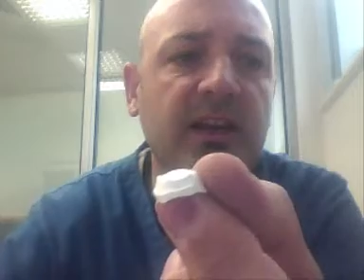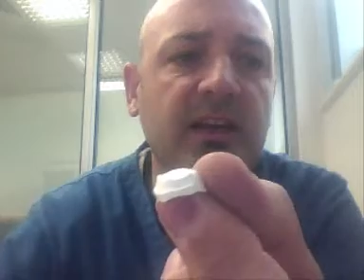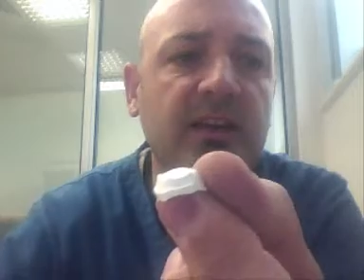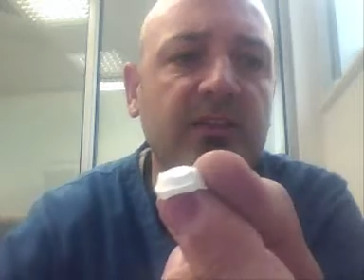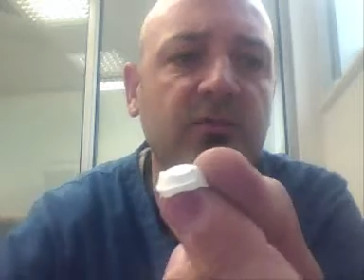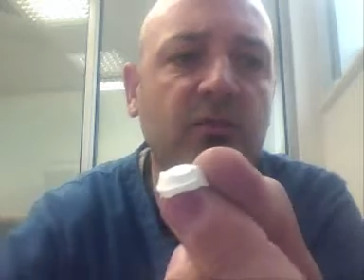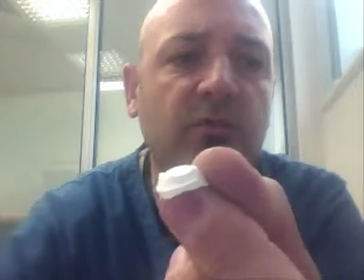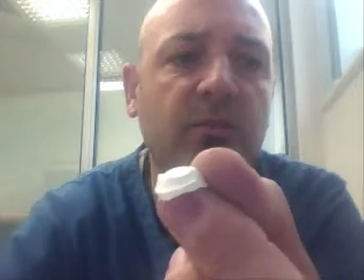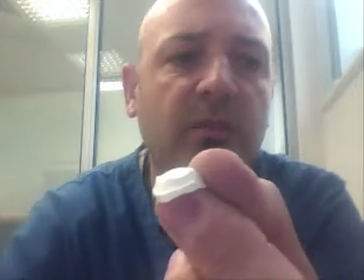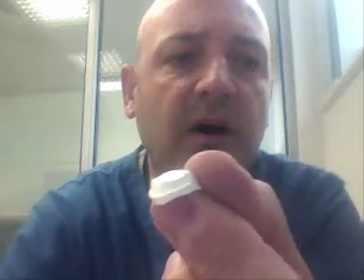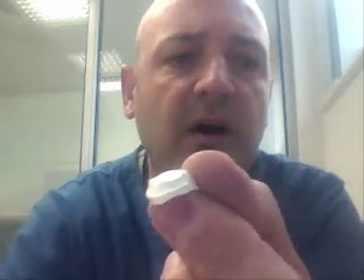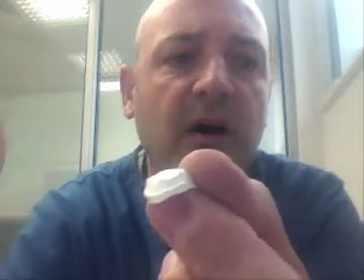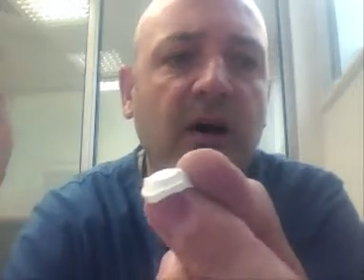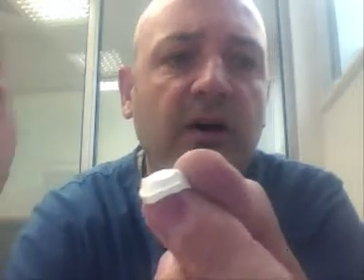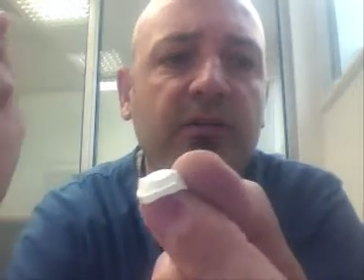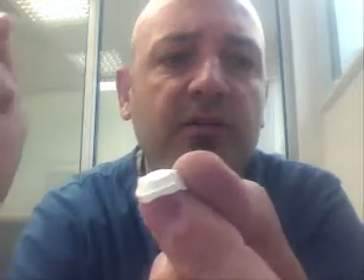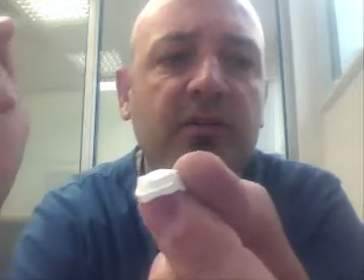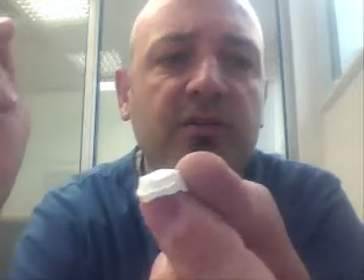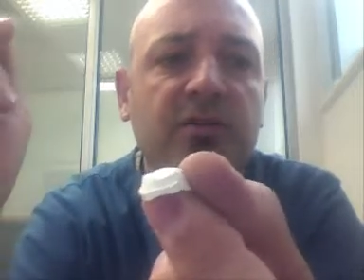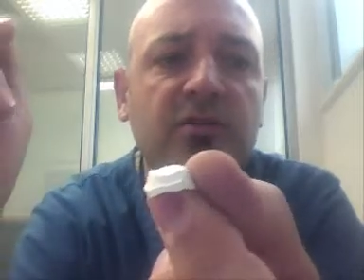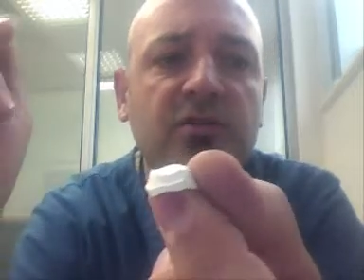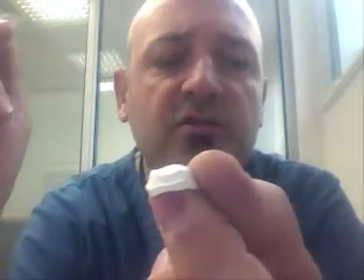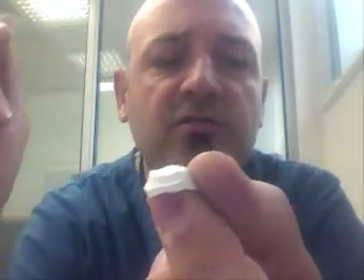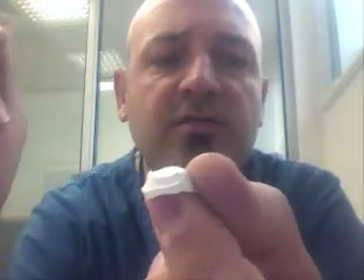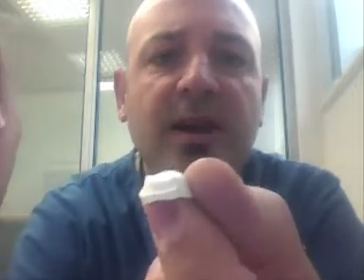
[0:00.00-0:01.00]
is, or part of
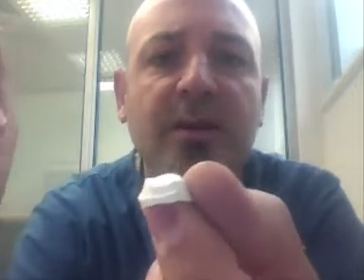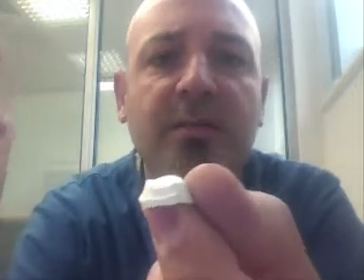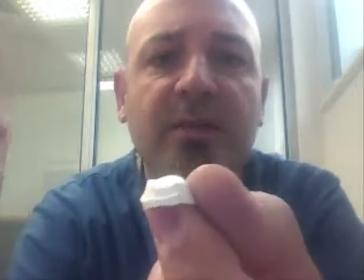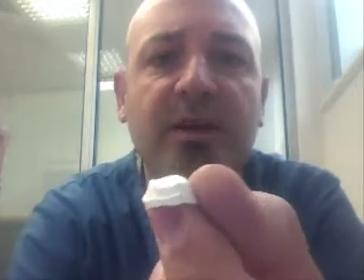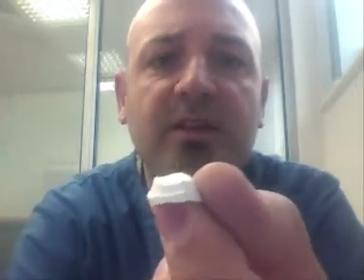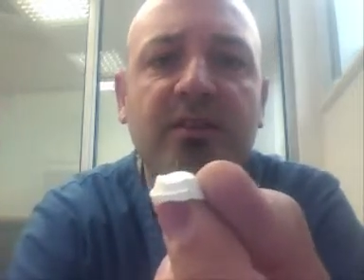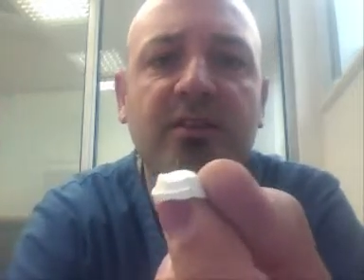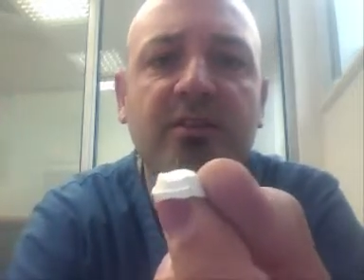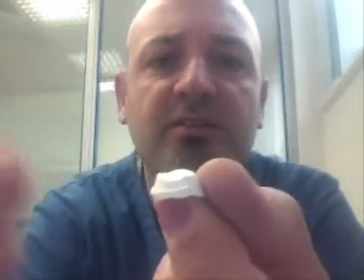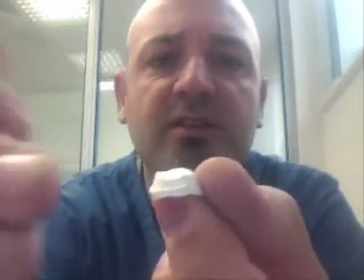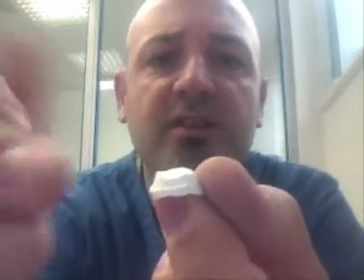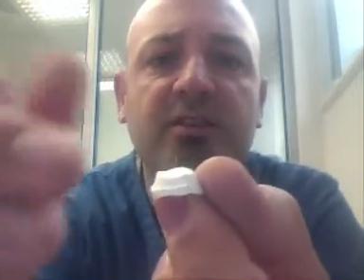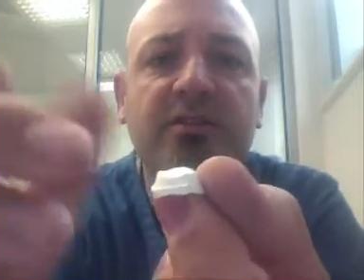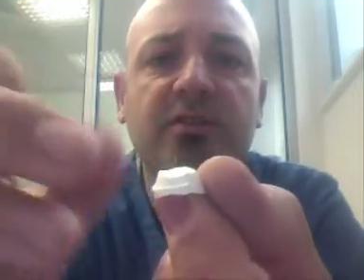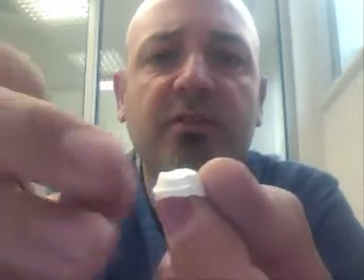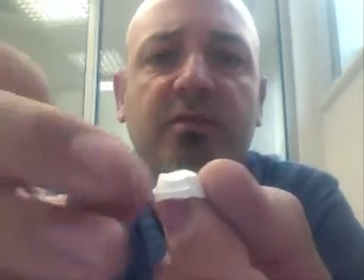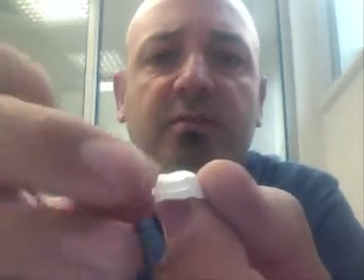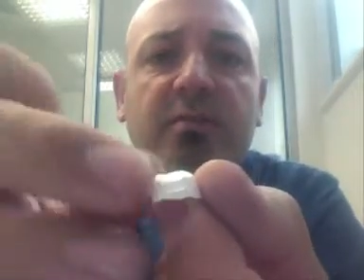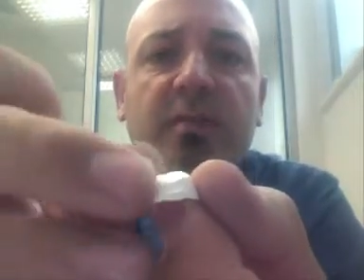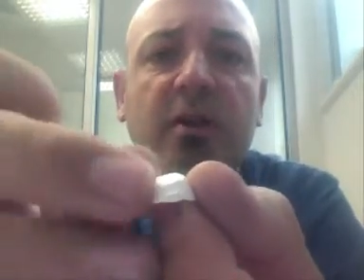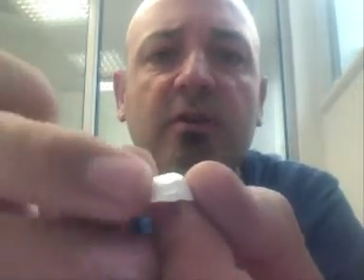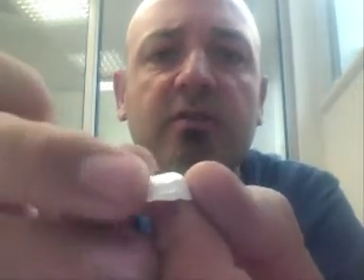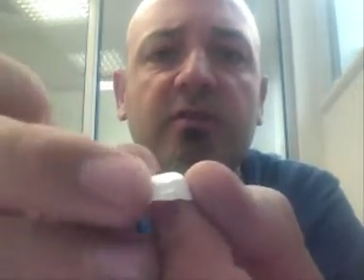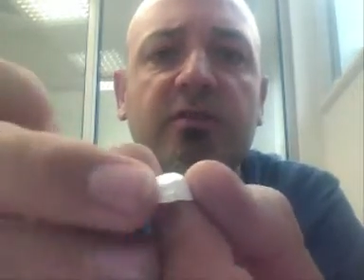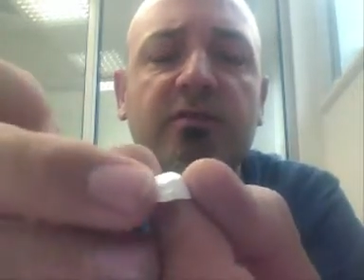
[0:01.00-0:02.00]
the ceramic that's under the
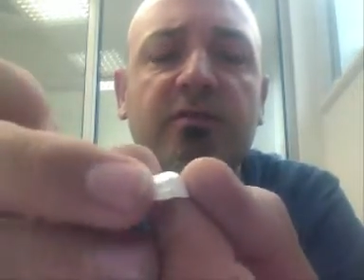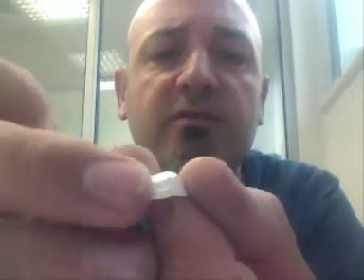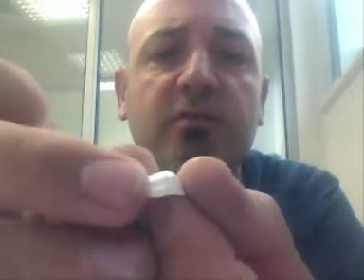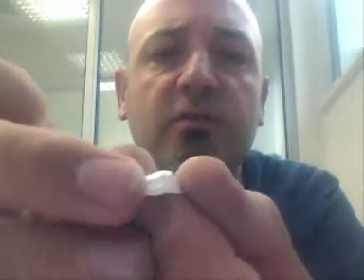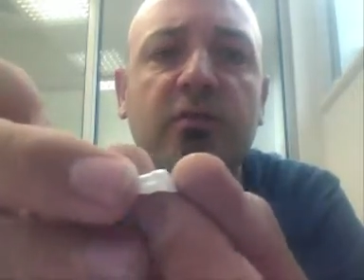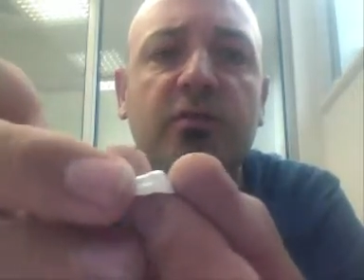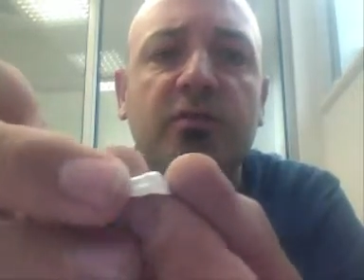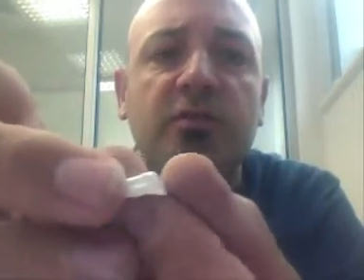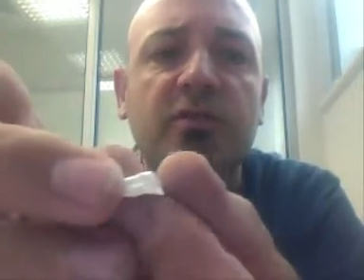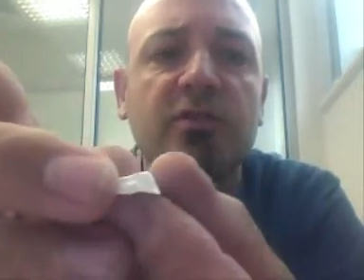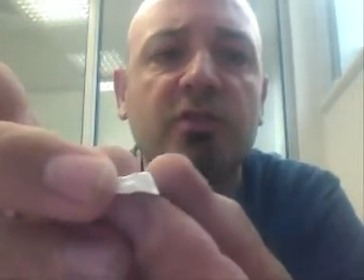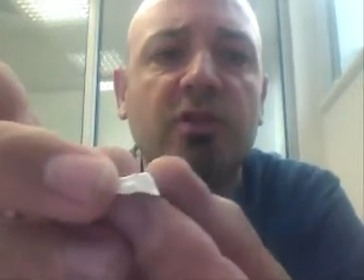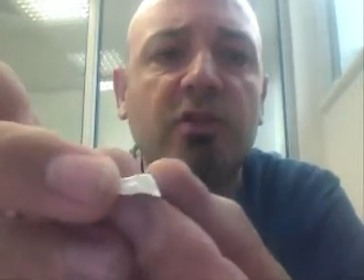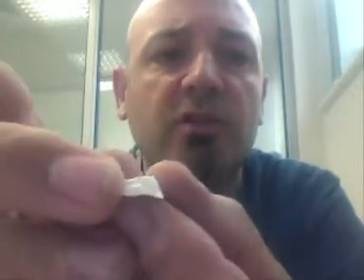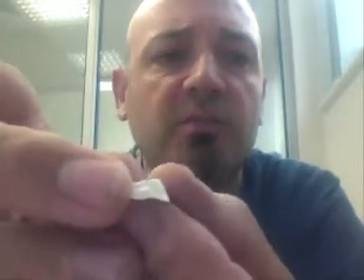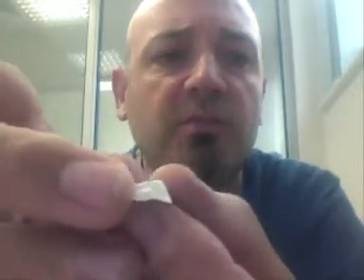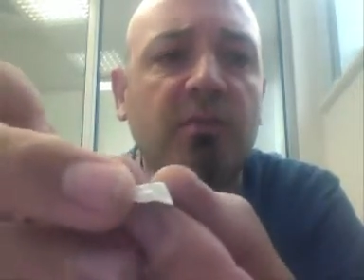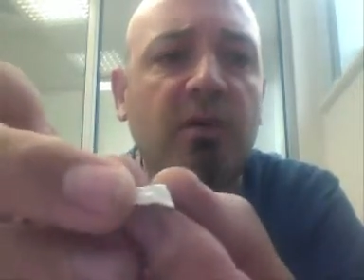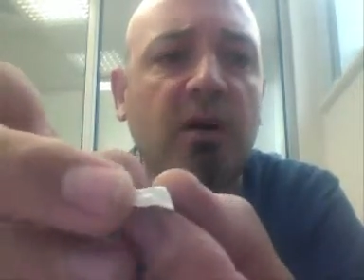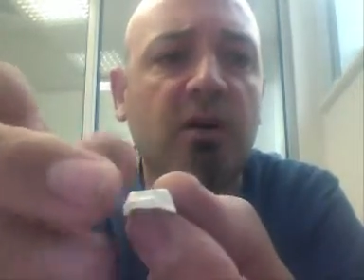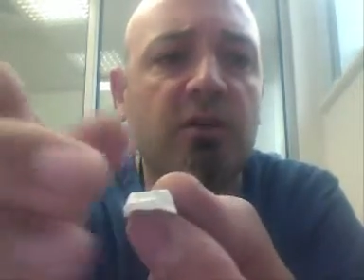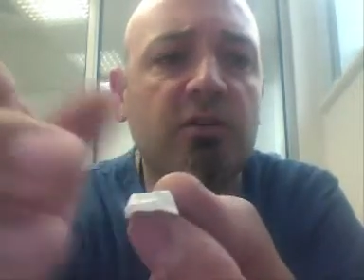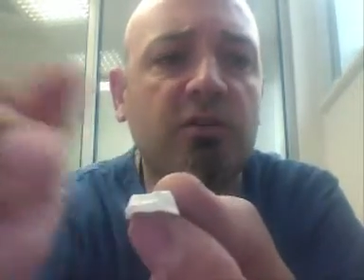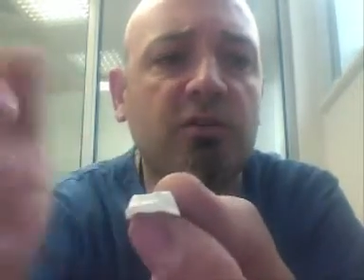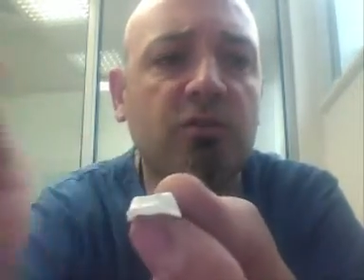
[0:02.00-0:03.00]
most force, is on the
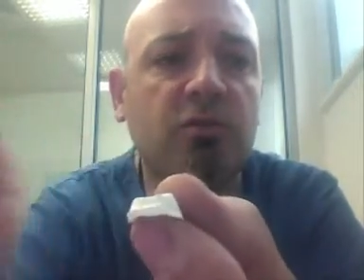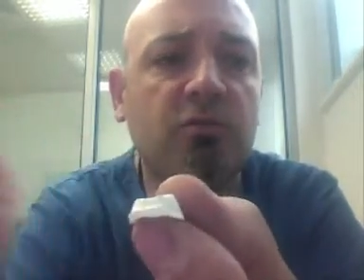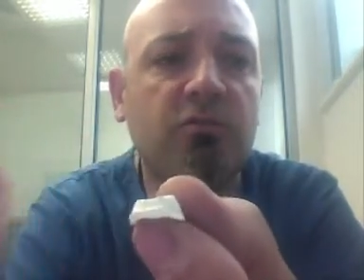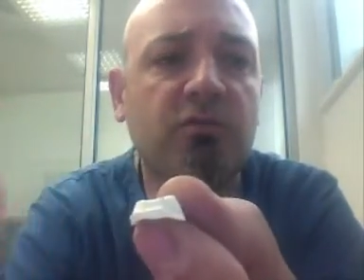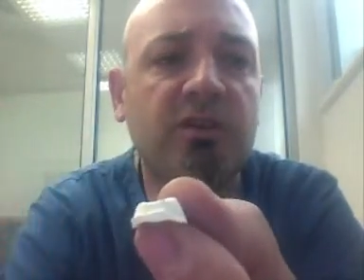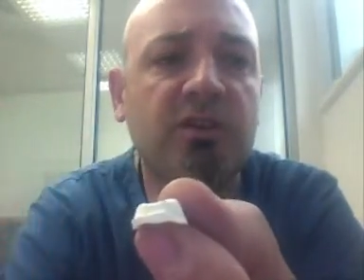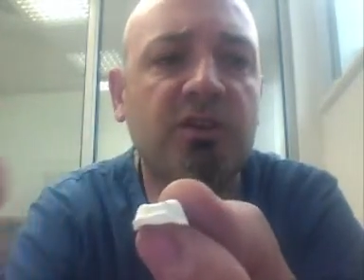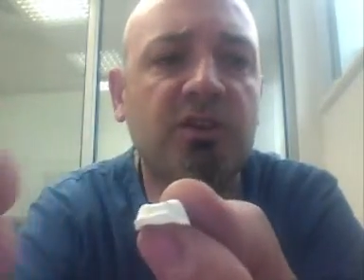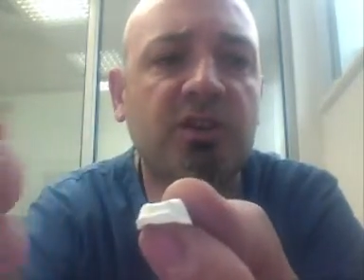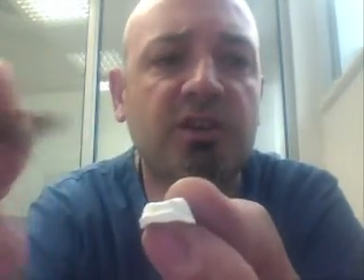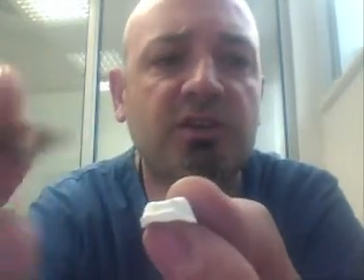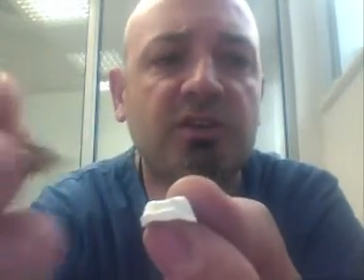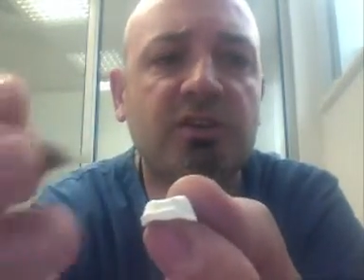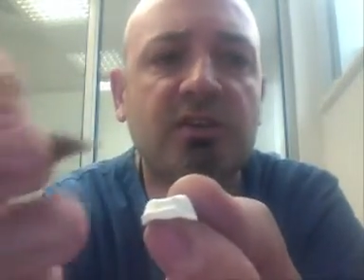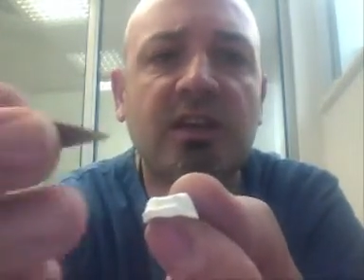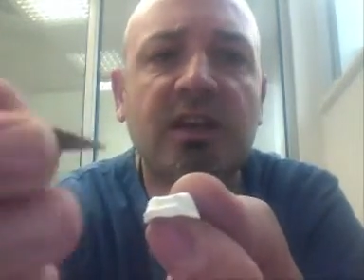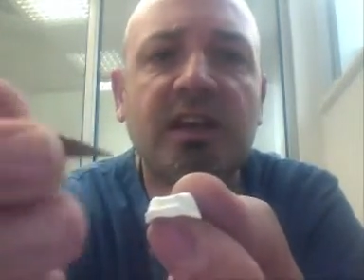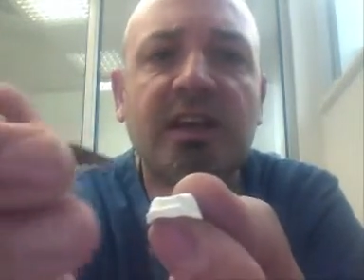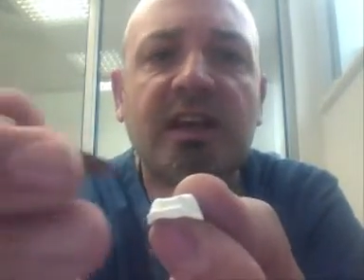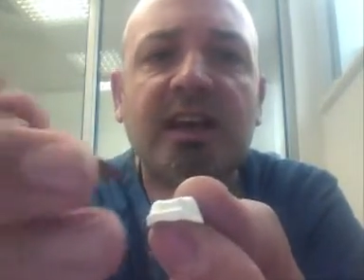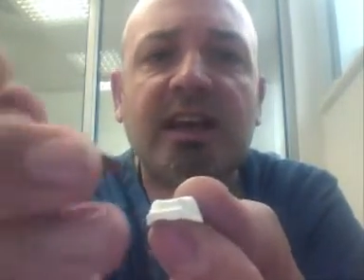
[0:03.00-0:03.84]
marginal ridges.